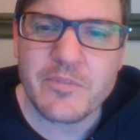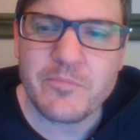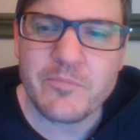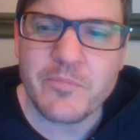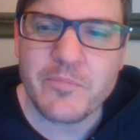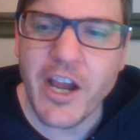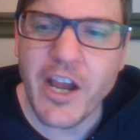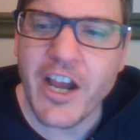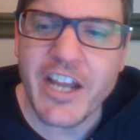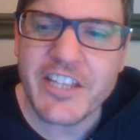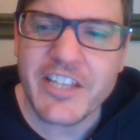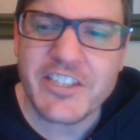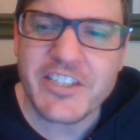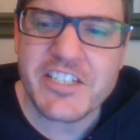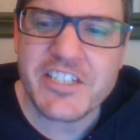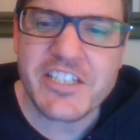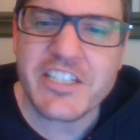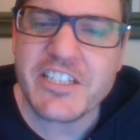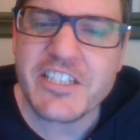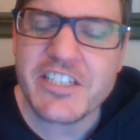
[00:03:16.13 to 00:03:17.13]
behind the
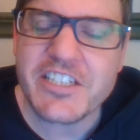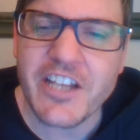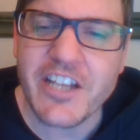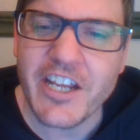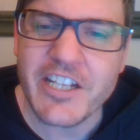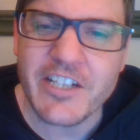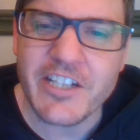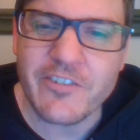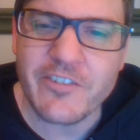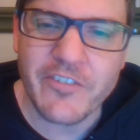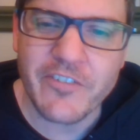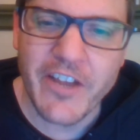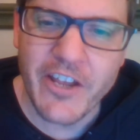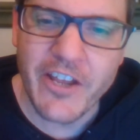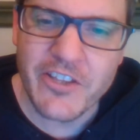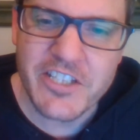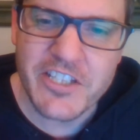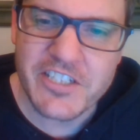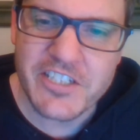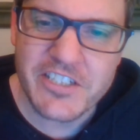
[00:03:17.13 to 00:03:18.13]
scenes kind of
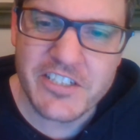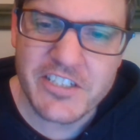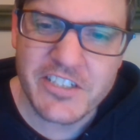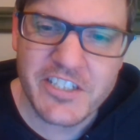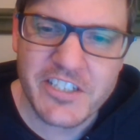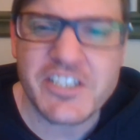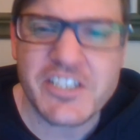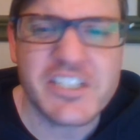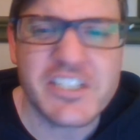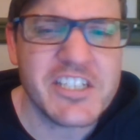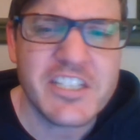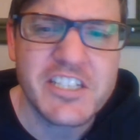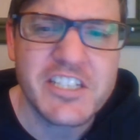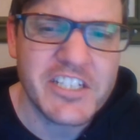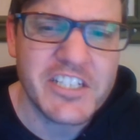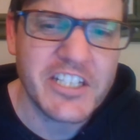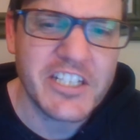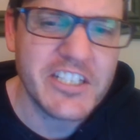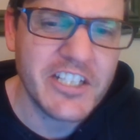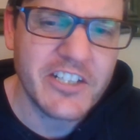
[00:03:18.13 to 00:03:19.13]
how these, because you see these
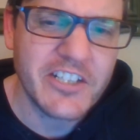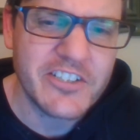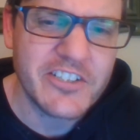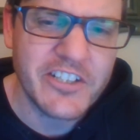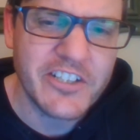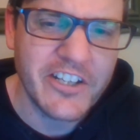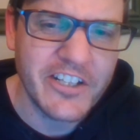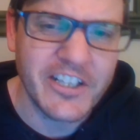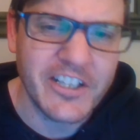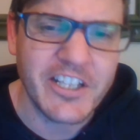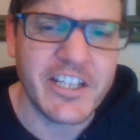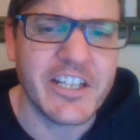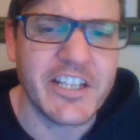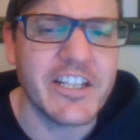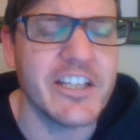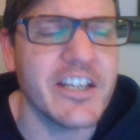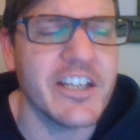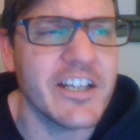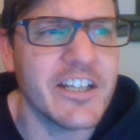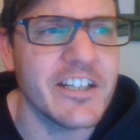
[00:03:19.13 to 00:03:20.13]
dictators on
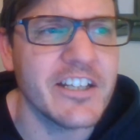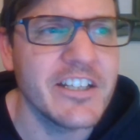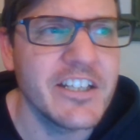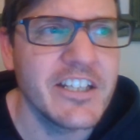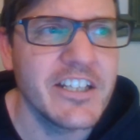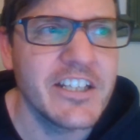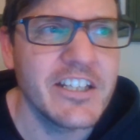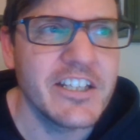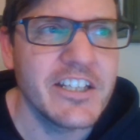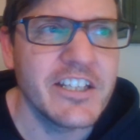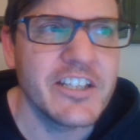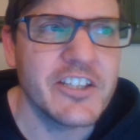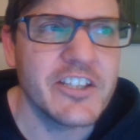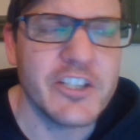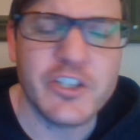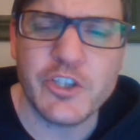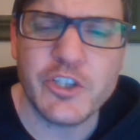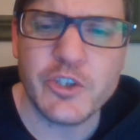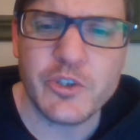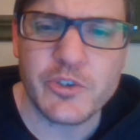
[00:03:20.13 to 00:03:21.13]
like
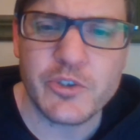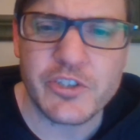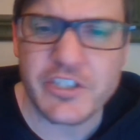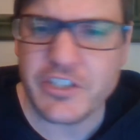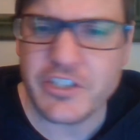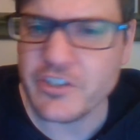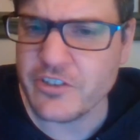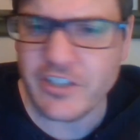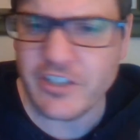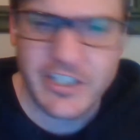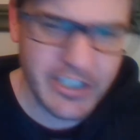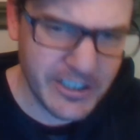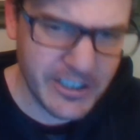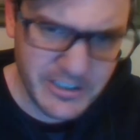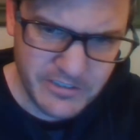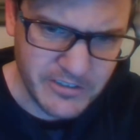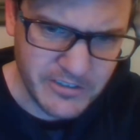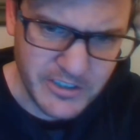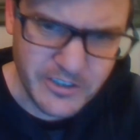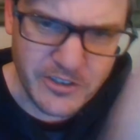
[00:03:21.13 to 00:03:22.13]
the news, and they're like
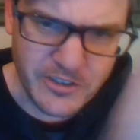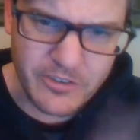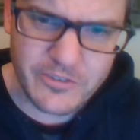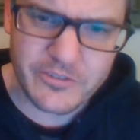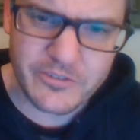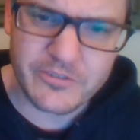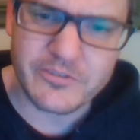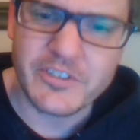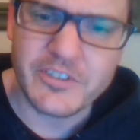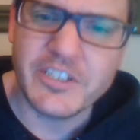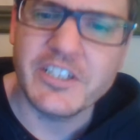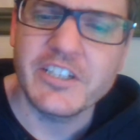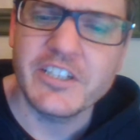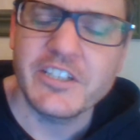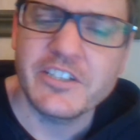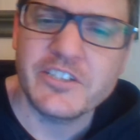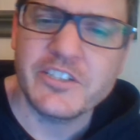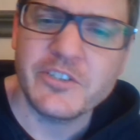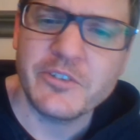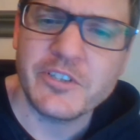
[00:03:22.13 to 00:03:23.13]

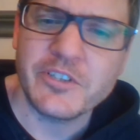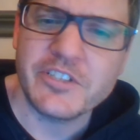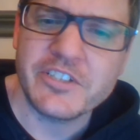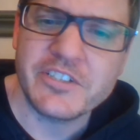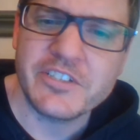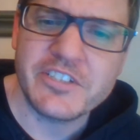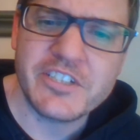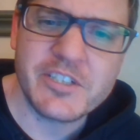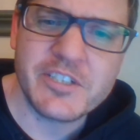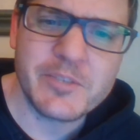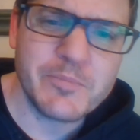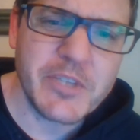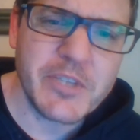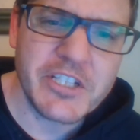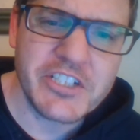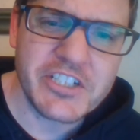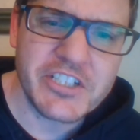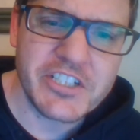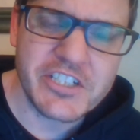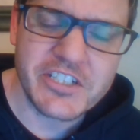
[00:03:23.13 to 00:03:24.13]
doing
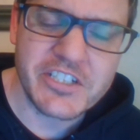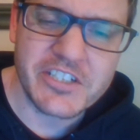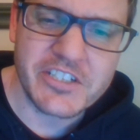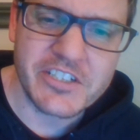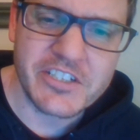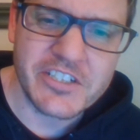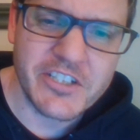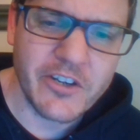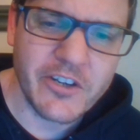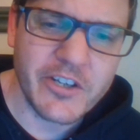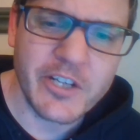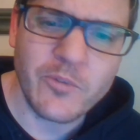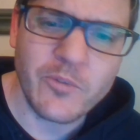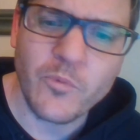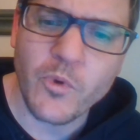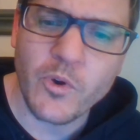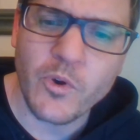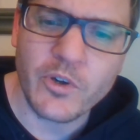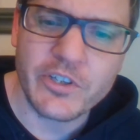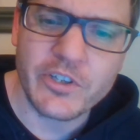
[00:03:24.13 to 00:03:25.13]
speeches and
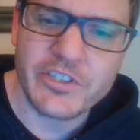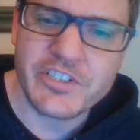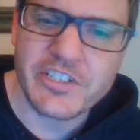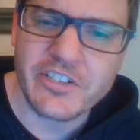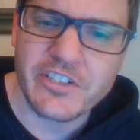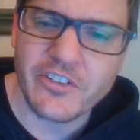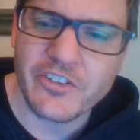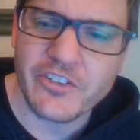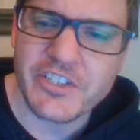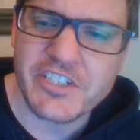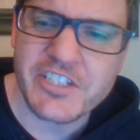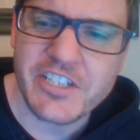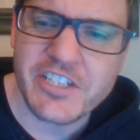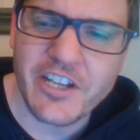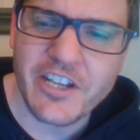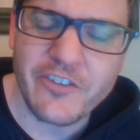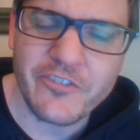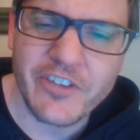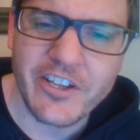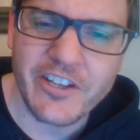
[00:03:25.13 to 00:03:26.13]
starting wars and all this
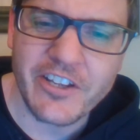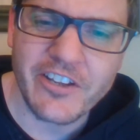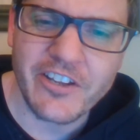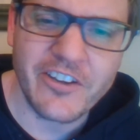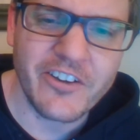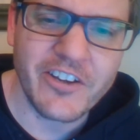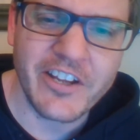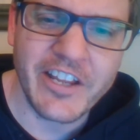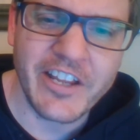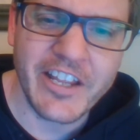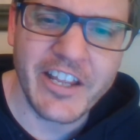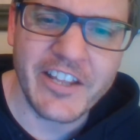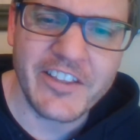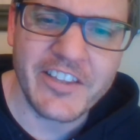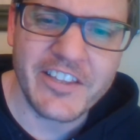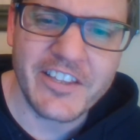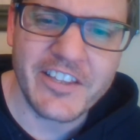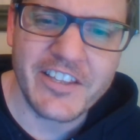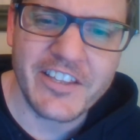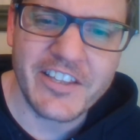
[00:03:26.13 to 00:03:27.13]
stuff,
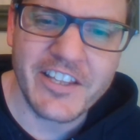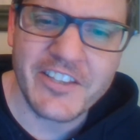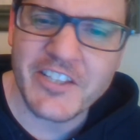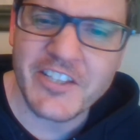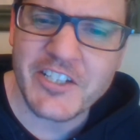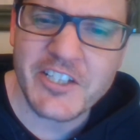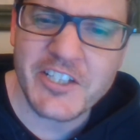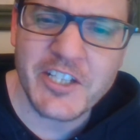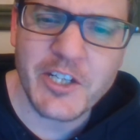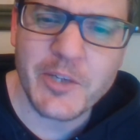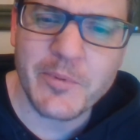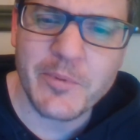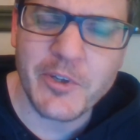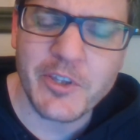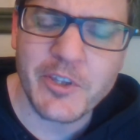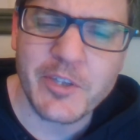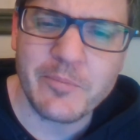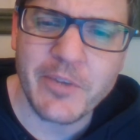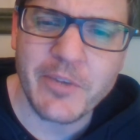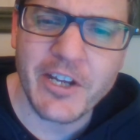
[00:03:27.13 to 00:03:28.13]
and then you hear
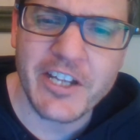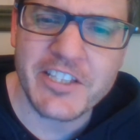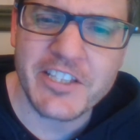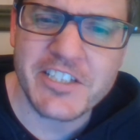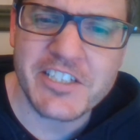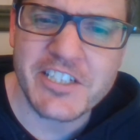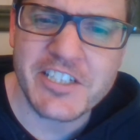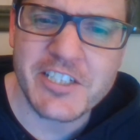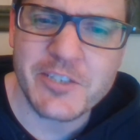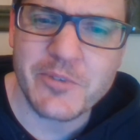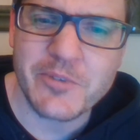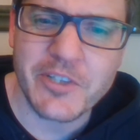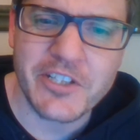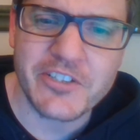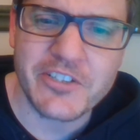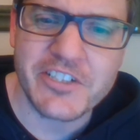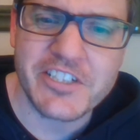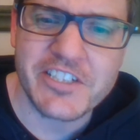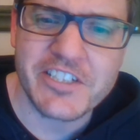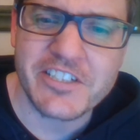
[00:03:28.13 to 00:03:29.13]
about them behind the scenes where they're
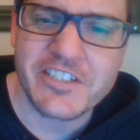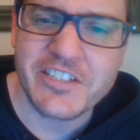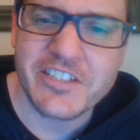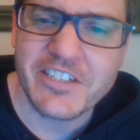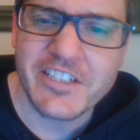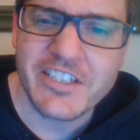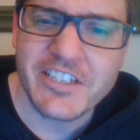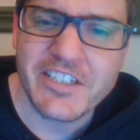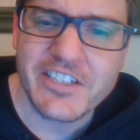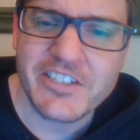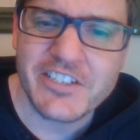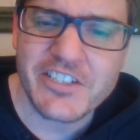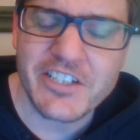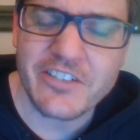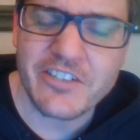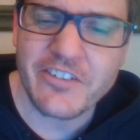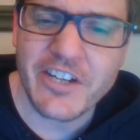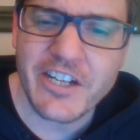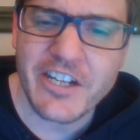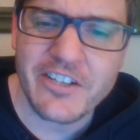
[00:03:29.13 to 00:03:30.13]
just
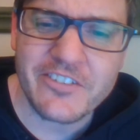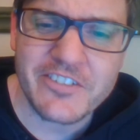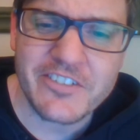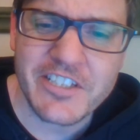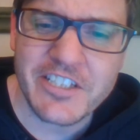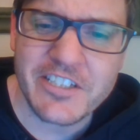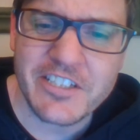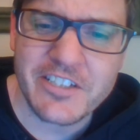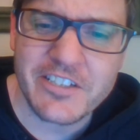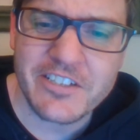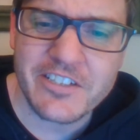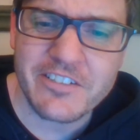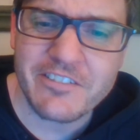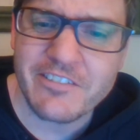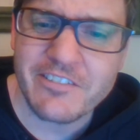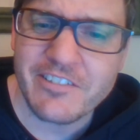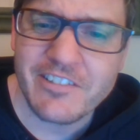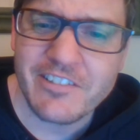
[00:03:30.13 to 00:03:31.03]
sitting around eating